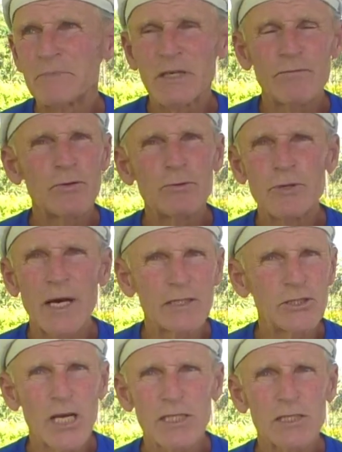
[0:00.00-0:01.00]
give you
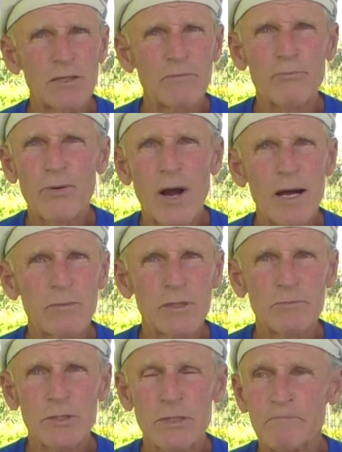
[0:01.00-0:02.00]
digestive
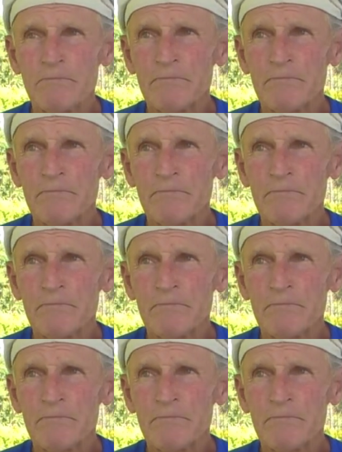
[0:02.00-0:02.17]
problems.